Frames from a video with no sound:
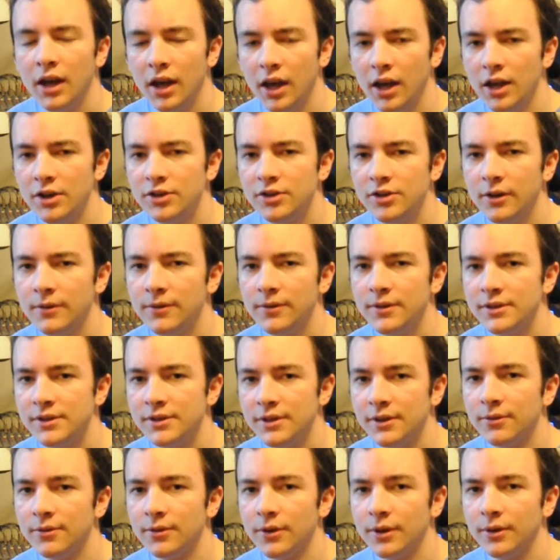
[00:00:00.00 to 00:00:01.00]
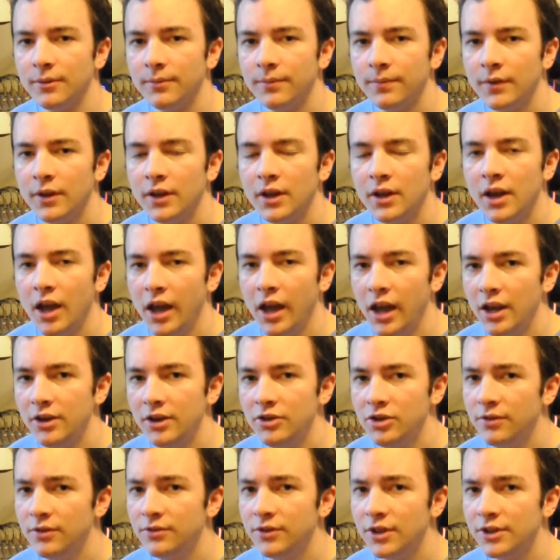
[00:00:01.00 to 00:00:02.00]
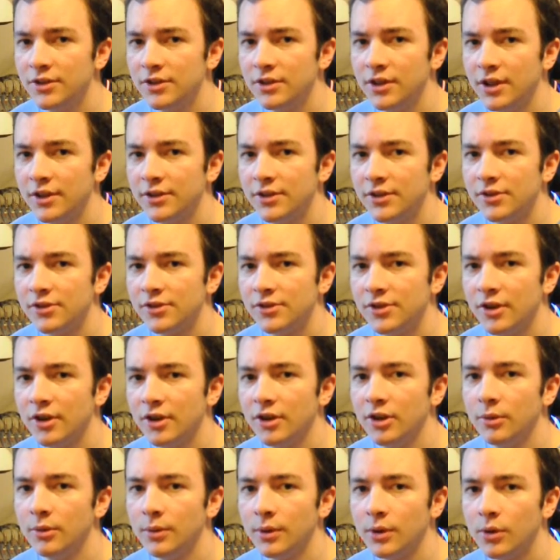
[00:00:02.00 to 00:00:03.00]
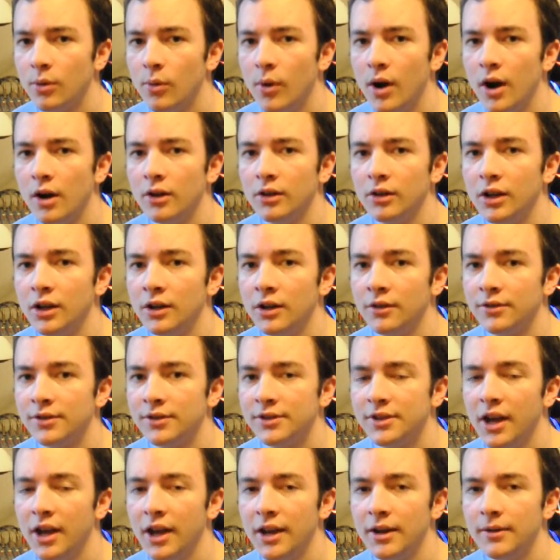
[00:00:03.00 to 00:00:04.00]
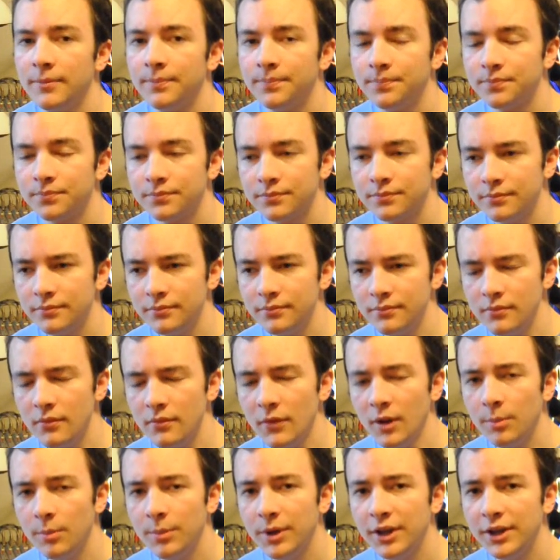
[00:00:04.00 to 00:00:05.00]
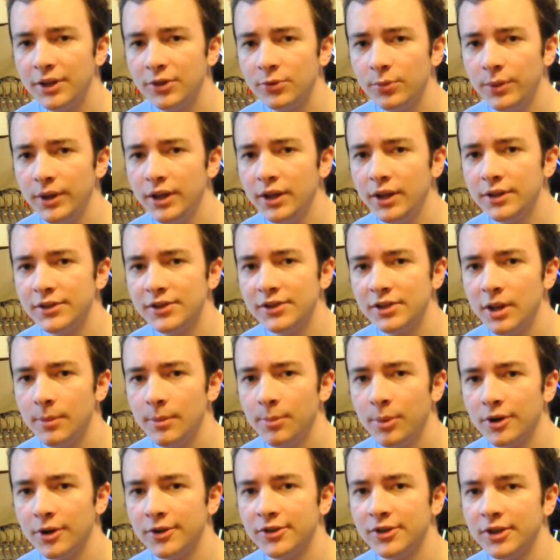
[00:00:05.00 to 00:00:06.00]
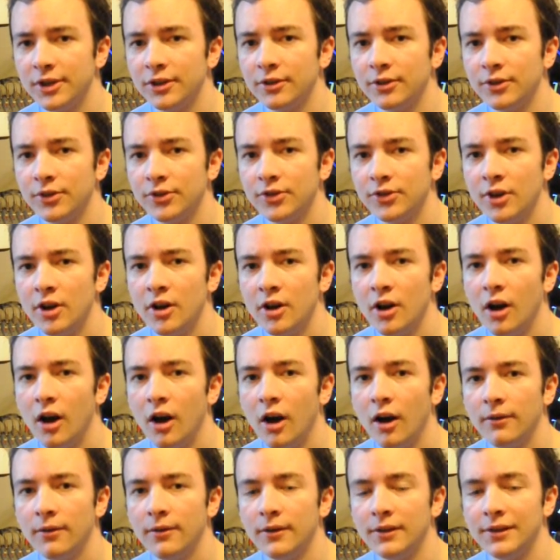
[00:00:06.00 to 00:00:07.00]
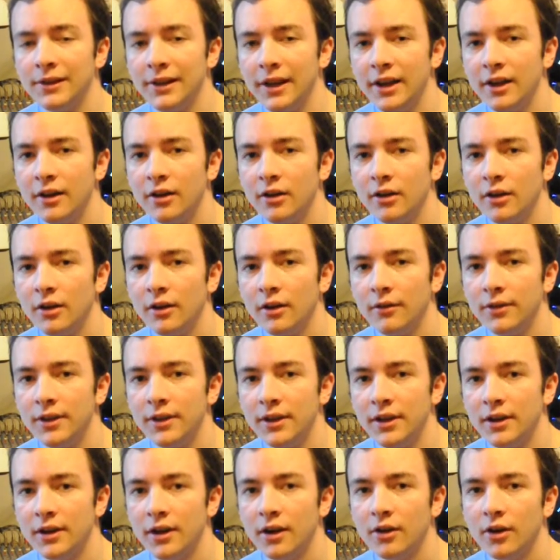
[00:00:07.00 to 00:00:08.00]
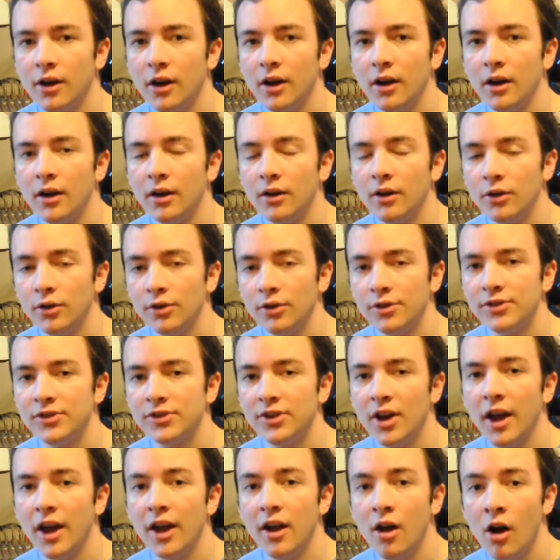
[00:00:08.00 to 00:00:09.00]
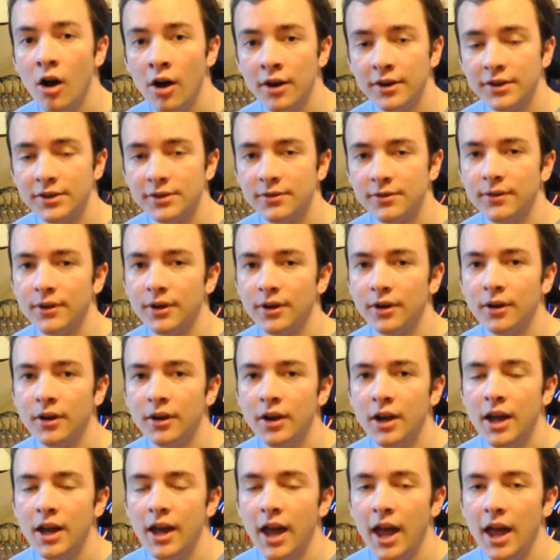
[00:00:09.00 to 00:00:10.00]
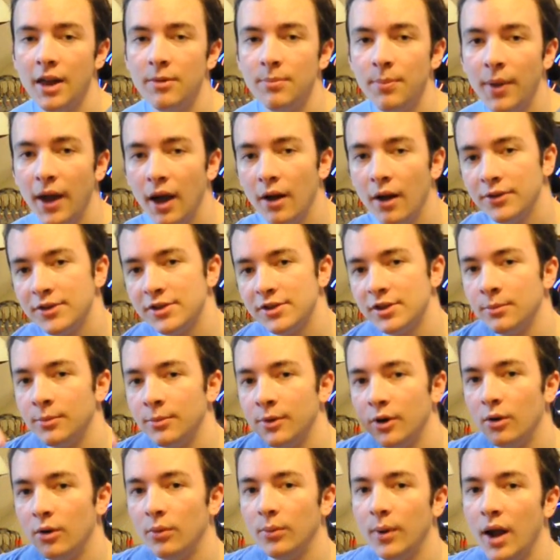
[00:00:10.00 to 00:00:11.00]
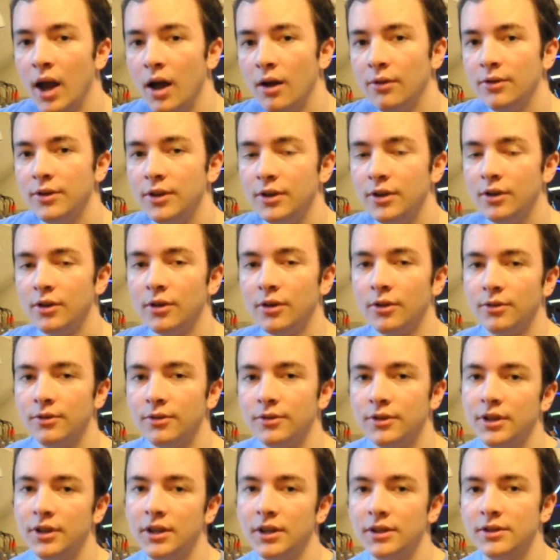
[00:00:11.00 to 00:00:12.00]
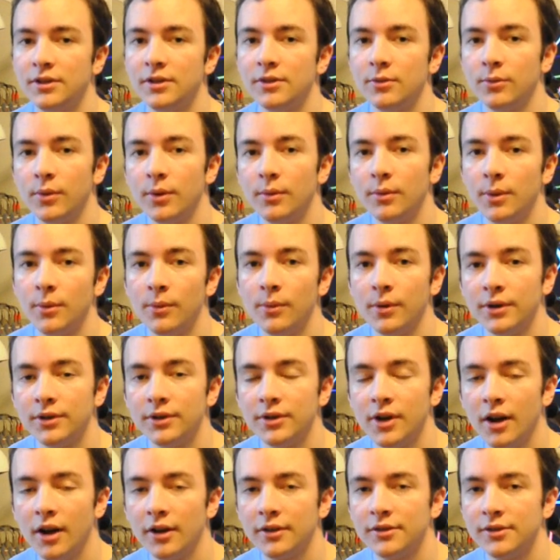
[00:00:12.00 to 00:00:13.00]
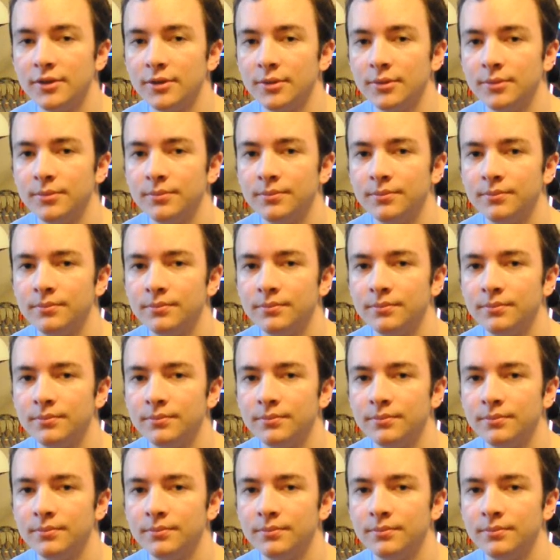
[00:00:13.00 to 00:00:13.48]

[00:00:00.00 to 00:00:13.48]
HF is different. HF doesn't necessarily require line of sight because we can skip our signals off a layer of the uh, Earth's ionosphere and bounce them around the Earth to get to where we want to talk to.